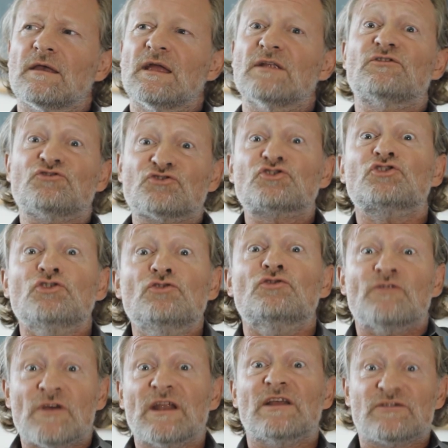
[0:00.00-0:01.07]
It's
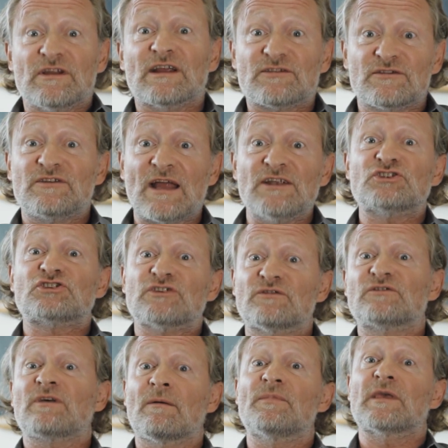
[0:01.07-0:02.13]
true that it's an extension
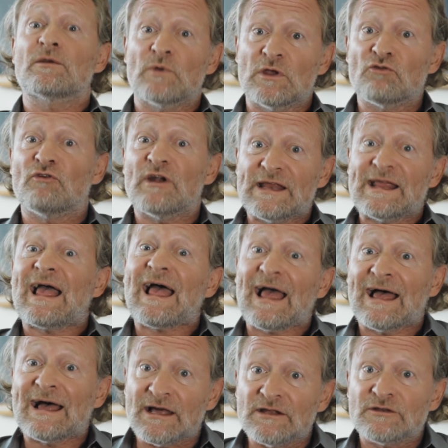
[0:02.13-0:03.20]
of something we already
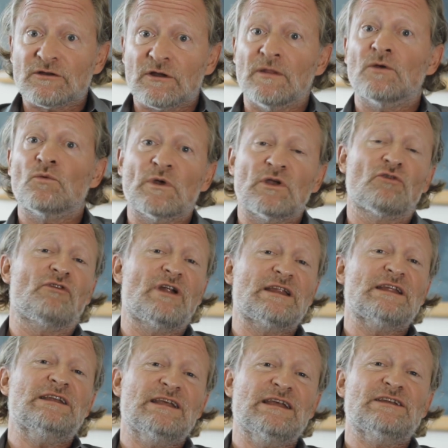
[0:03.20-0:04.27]
had and that we
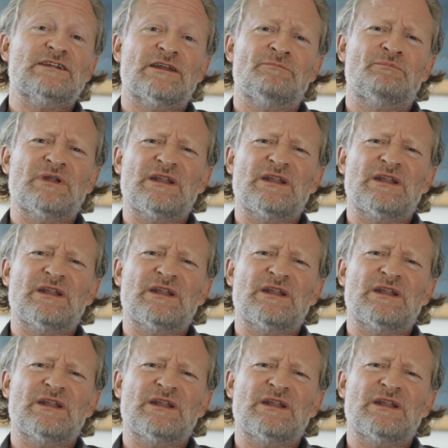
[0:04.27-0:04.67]
already needed,